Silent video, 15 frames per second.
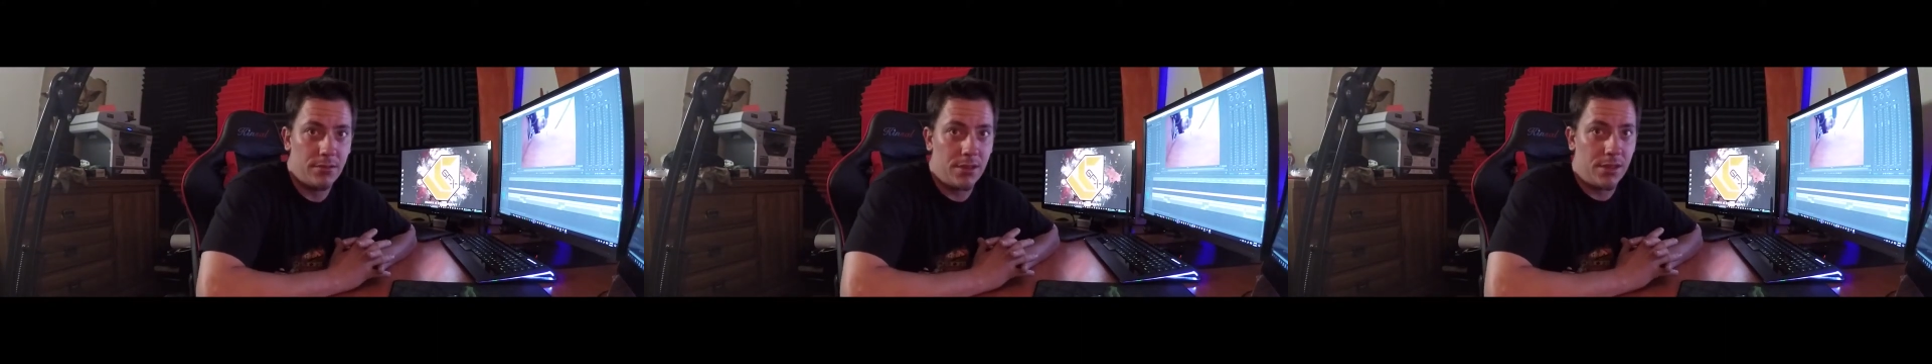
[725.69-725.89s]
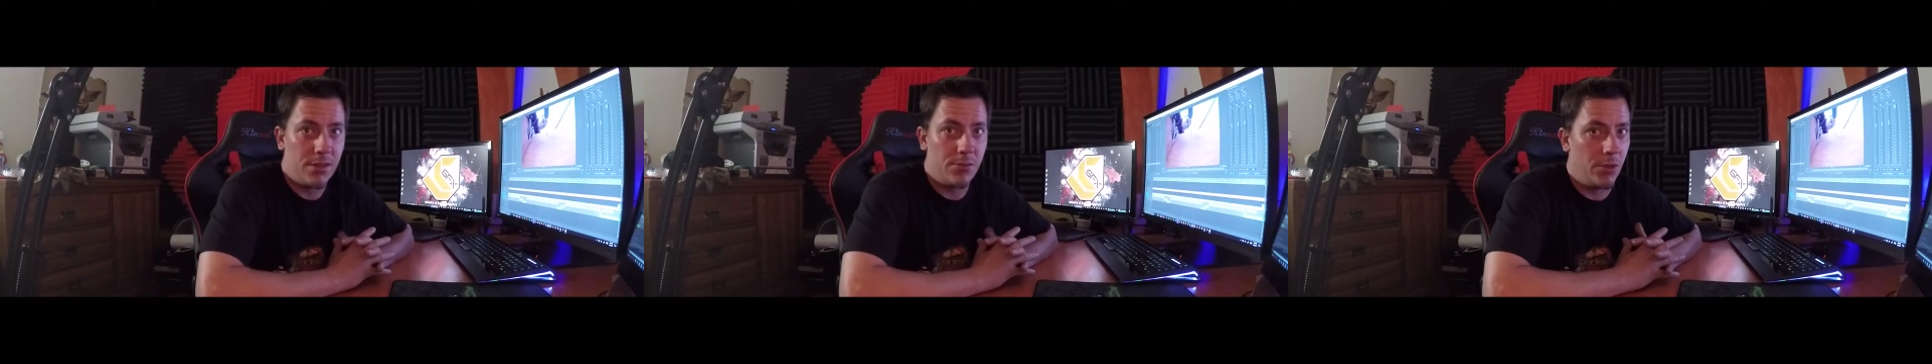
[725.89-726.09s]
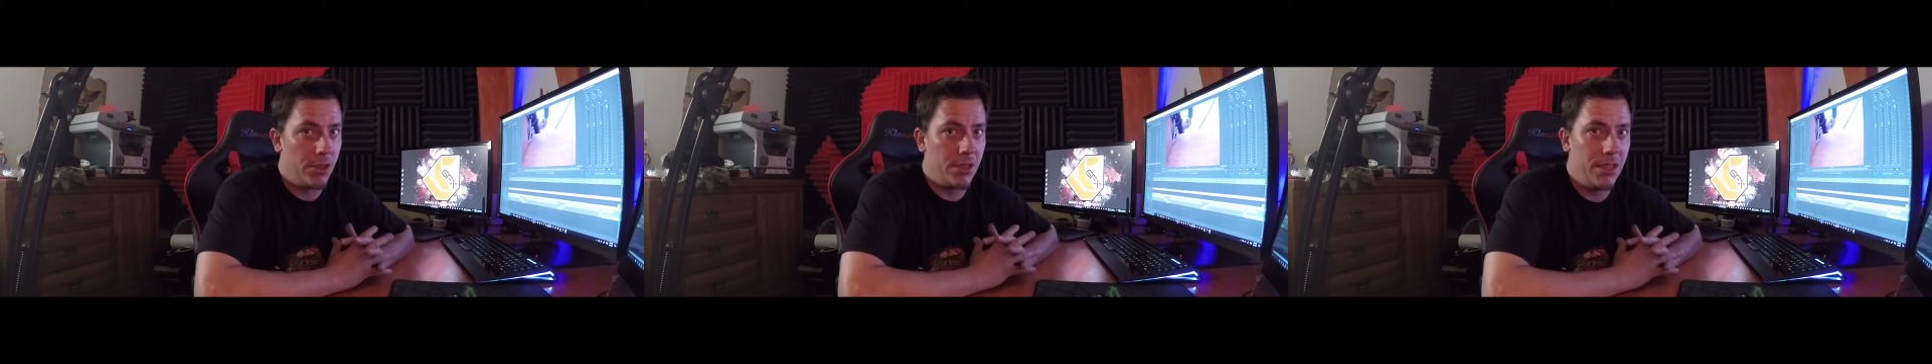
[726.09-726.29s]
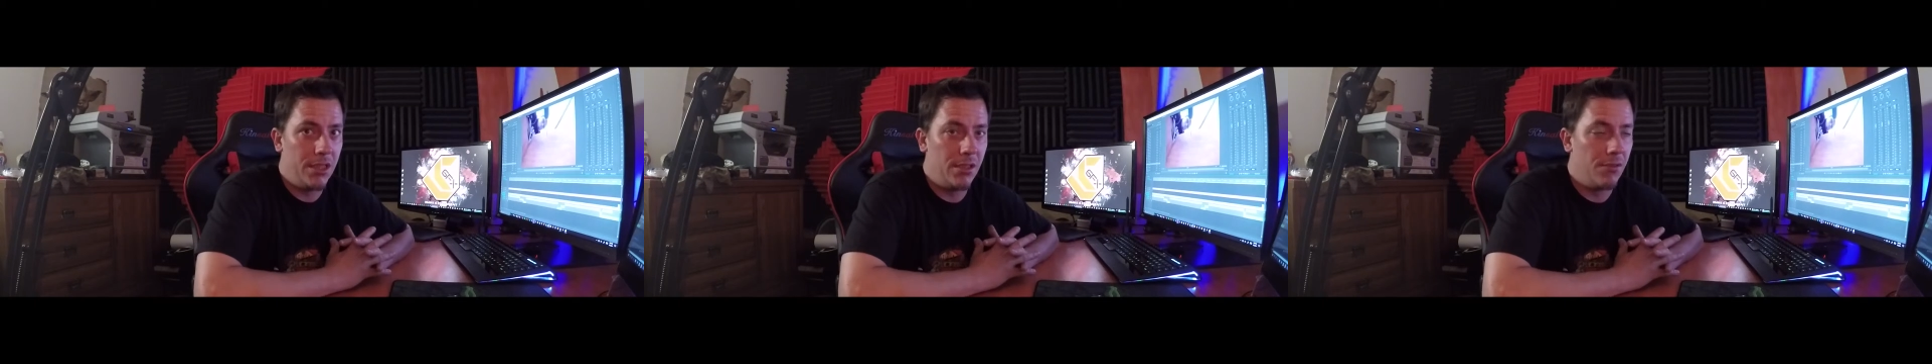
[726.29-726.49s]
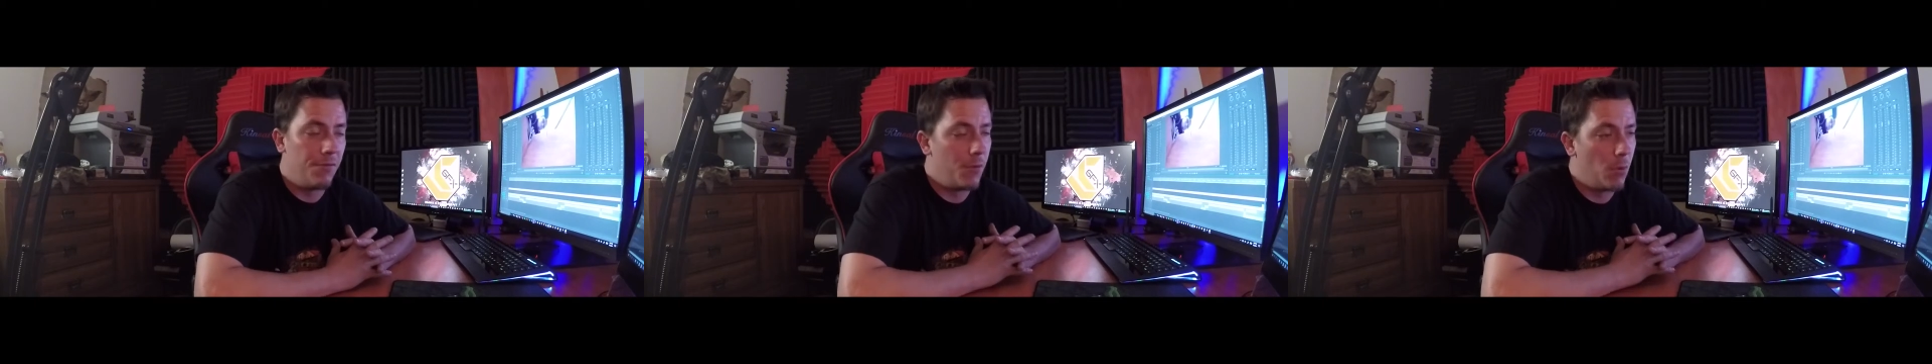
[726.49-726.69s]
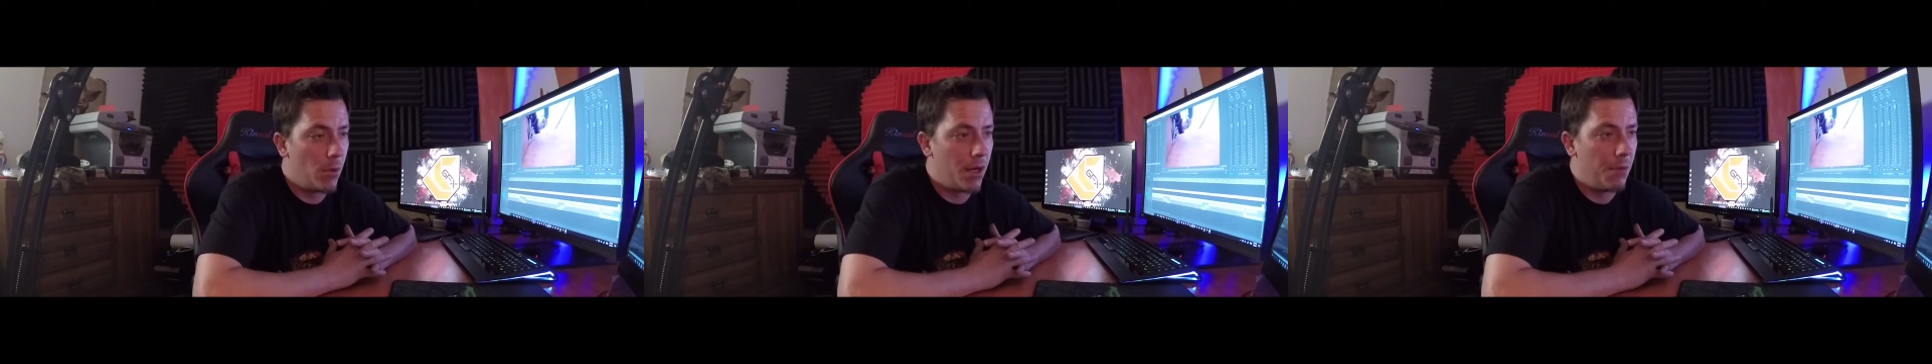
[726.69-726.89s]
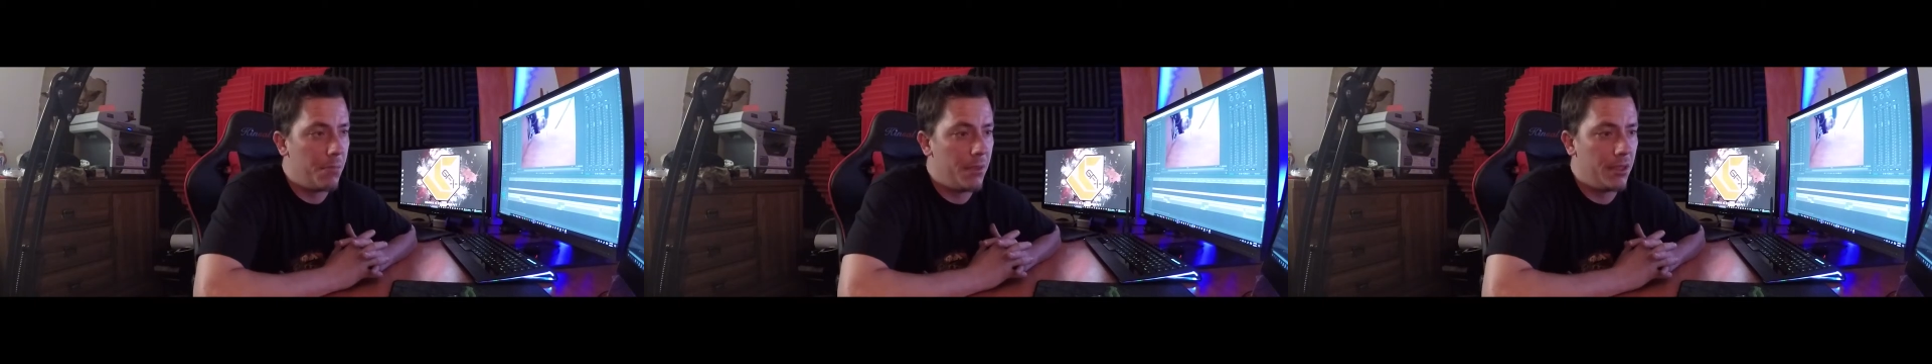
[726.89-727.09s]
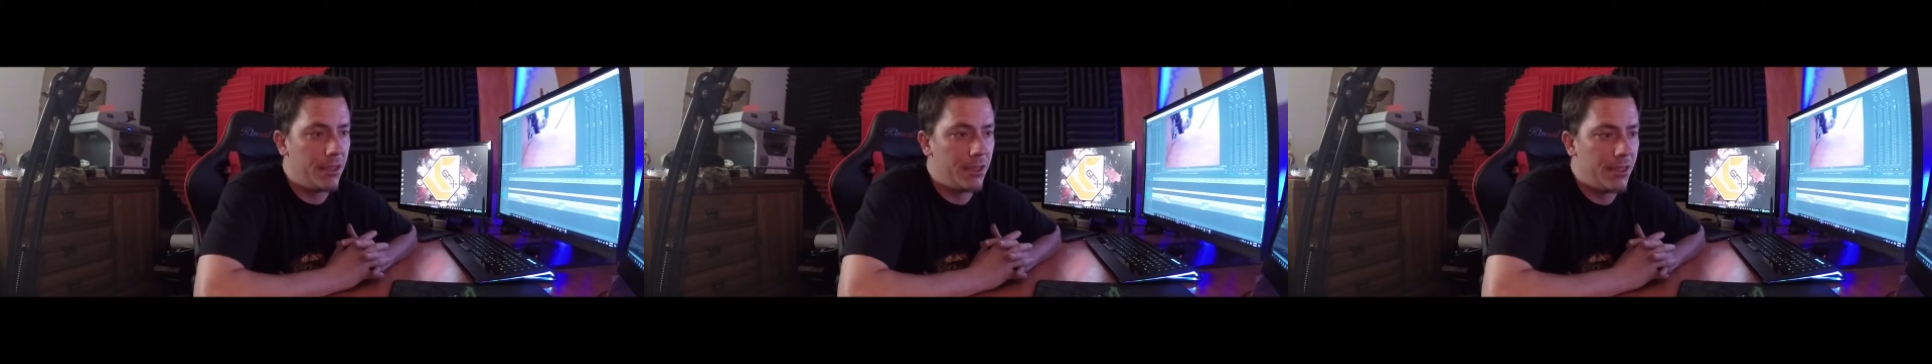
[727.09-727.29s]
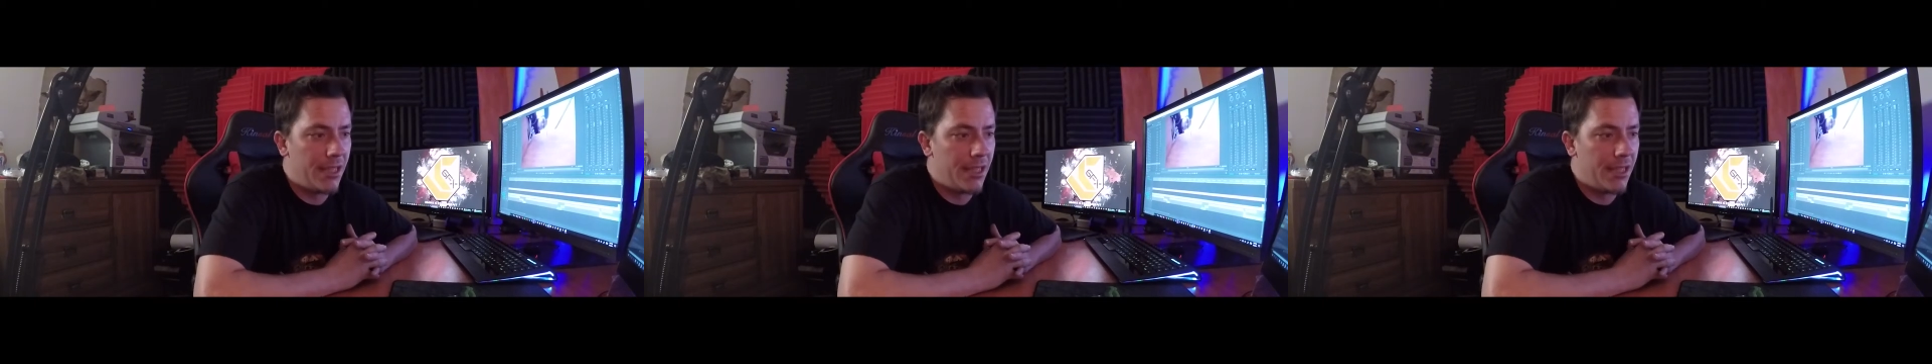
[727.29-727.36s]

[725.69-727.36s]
It's worth it if you want to build a